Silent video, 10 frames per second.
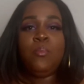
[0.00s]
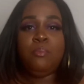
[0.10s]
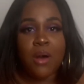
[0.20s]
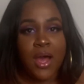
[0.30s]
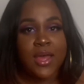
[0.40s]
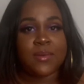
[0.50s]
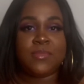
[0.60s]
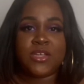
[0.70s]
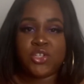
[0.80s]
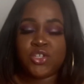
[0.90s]
but
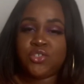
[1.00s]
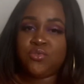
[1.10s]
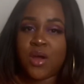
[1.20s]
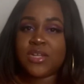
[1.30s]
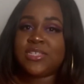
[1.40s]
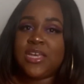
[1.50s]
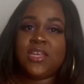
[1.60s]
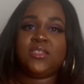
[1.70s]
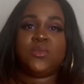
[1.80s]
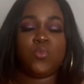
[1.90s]
make sure you are taking
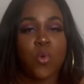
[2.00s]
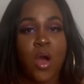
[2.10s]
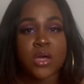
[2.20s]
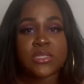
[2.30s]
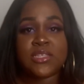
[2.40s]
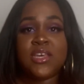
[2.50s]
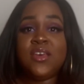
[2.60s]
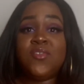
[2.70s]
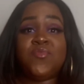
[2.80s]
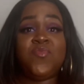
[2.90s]
some walks.
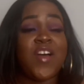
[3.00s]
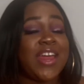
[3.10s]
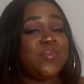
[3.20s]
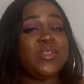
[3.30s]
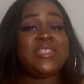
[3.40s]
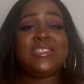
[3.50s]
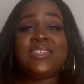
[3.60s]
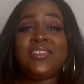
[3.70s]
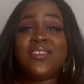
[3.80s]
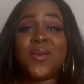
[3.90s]
Vitamin
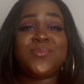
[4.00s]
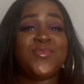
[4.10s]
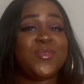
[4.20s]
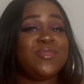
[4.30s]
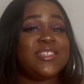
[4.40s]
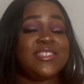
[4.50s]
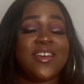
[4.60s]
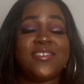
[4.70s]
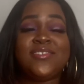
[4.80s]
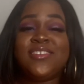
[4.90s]
D comes from the
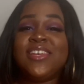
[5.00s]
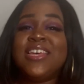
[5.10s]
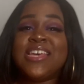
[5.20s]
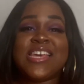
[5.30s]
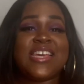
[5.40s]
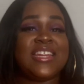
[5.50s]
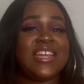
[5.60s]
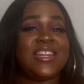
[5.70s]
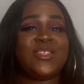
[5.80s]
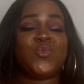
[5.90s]
sun, and it
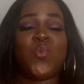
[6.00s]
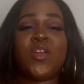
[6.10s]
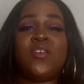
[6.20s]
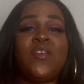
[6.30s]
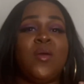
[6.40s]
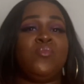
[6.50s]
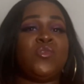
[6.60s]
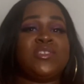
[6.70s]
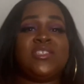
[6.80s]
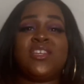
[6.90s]
is one of our
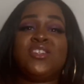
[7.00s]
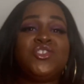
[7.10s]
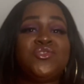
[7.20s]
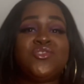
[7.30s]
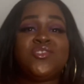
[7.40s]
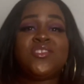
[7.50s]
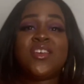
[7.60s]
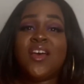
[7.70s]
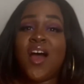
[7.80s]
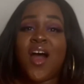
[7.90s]
most essential
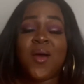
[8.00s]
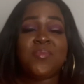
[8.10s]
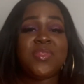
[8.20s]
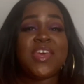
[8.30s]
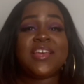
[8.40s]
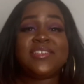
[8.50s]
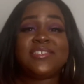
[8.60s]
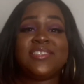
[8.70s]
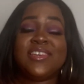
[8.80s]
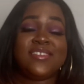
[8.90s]

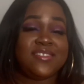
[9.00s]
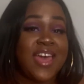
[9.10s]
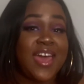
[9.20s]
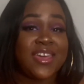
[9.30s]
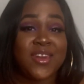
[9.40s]
things that can